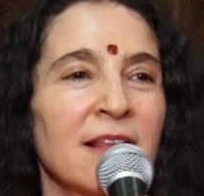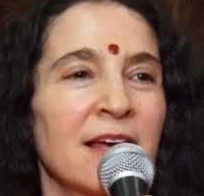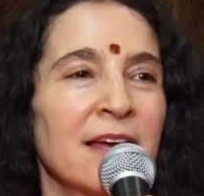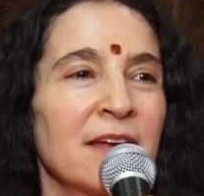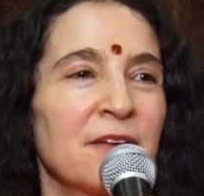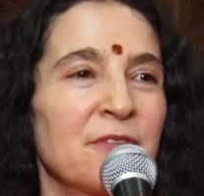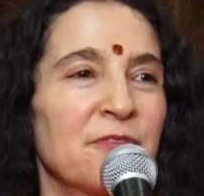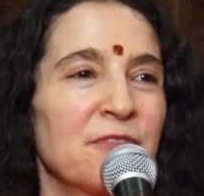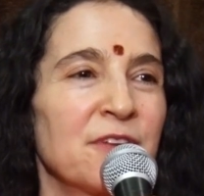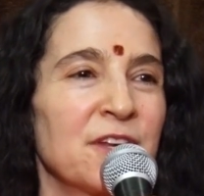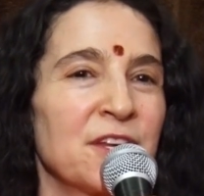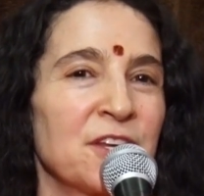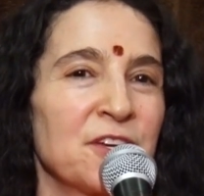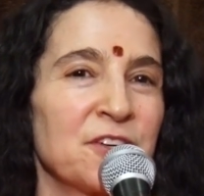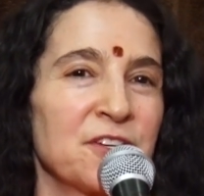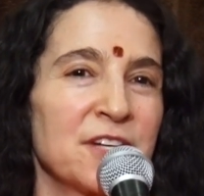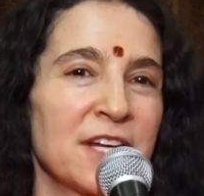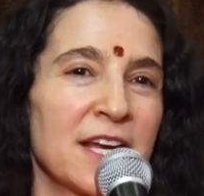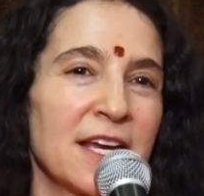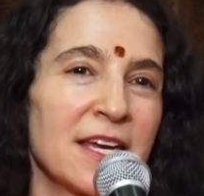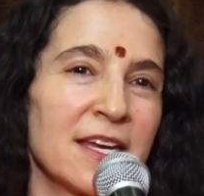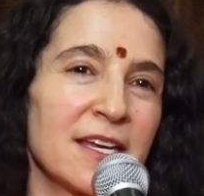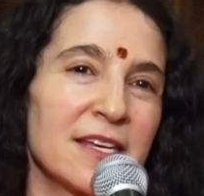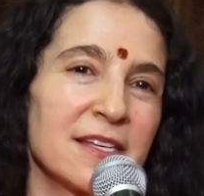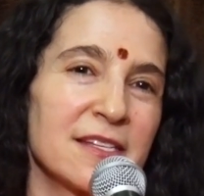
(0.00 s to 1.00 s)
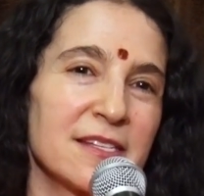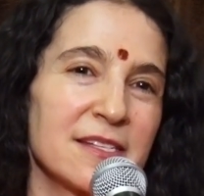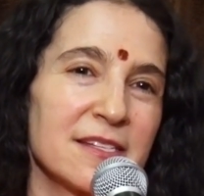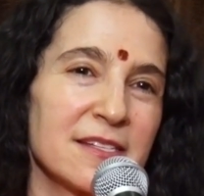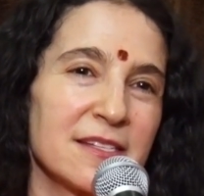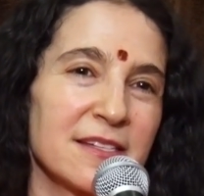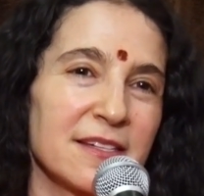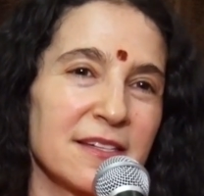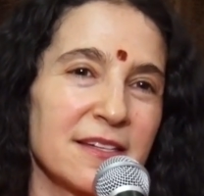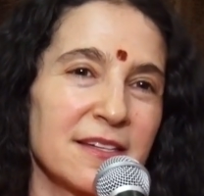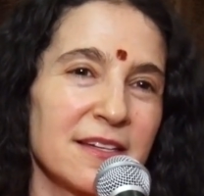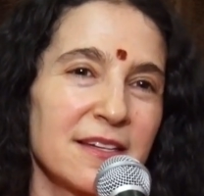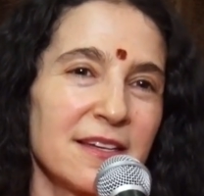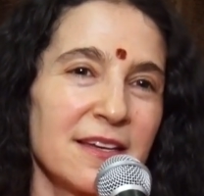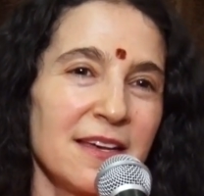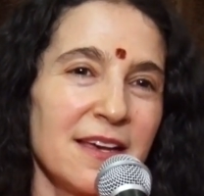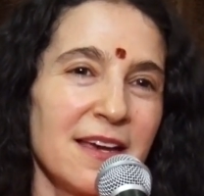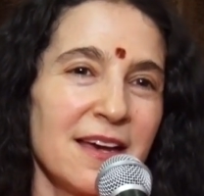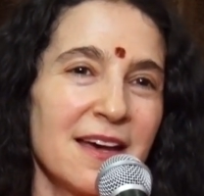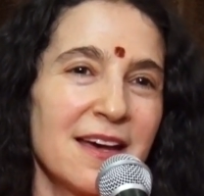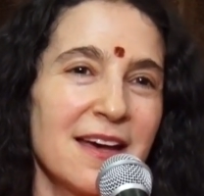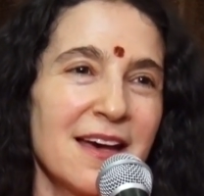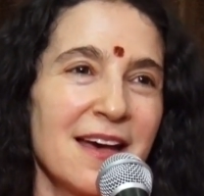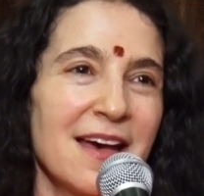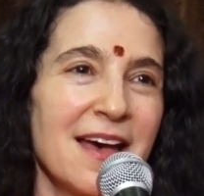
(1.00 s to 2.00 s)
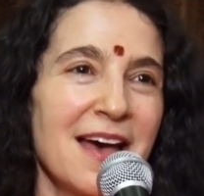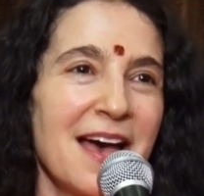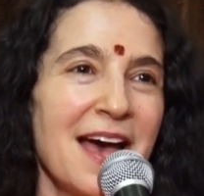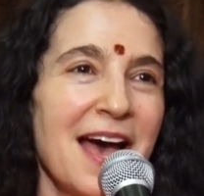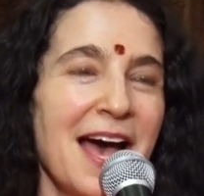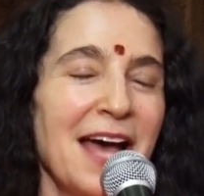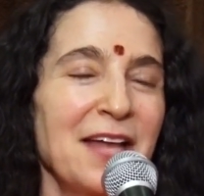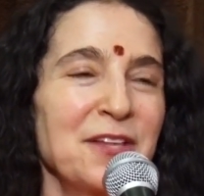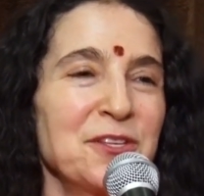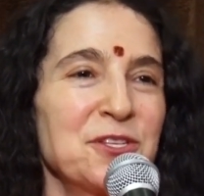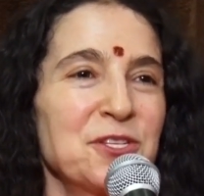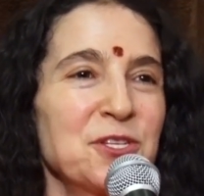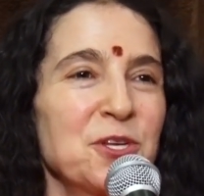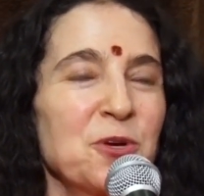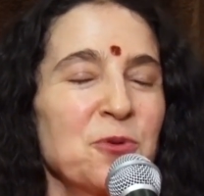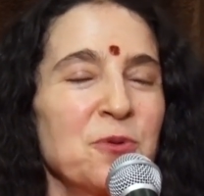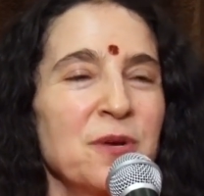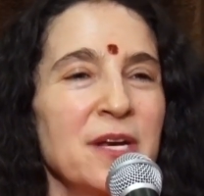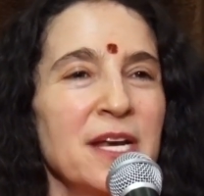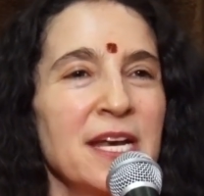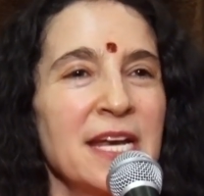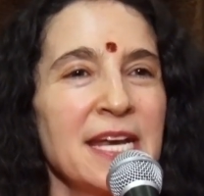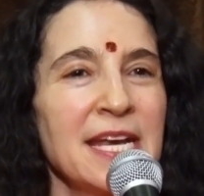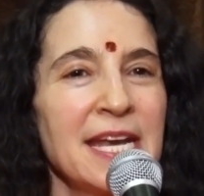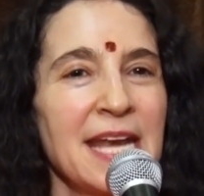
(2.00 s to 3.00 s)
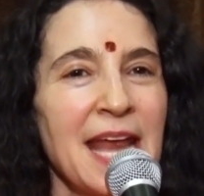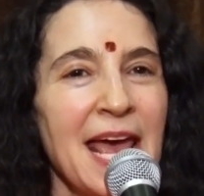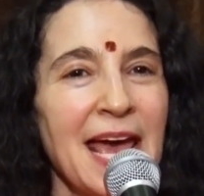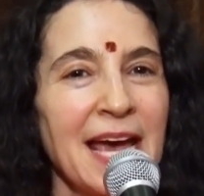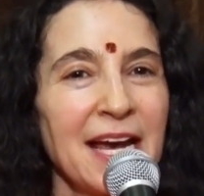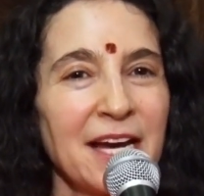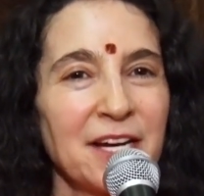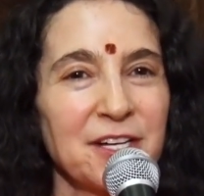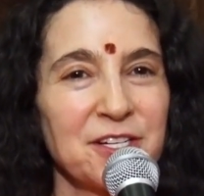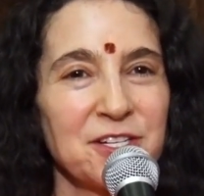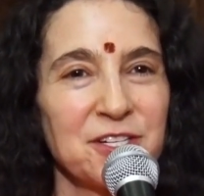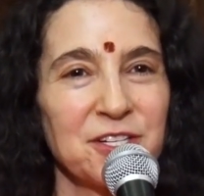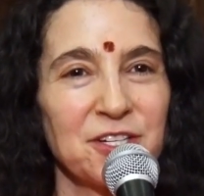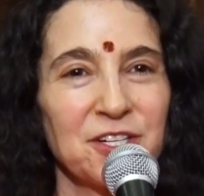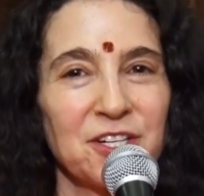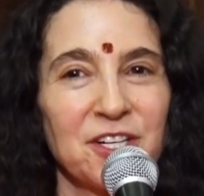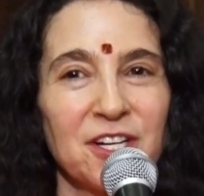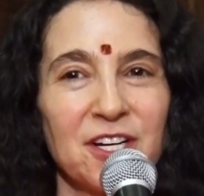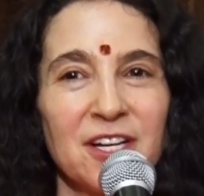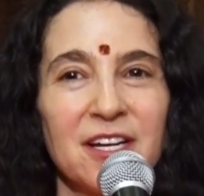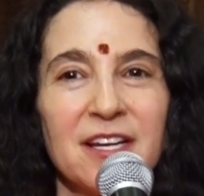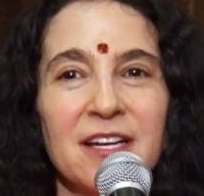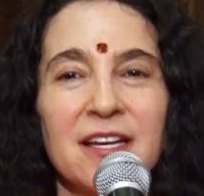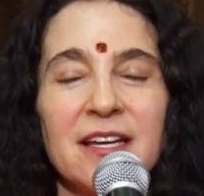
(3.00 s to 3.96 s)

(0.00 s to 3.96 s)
life in your days. And so, nectar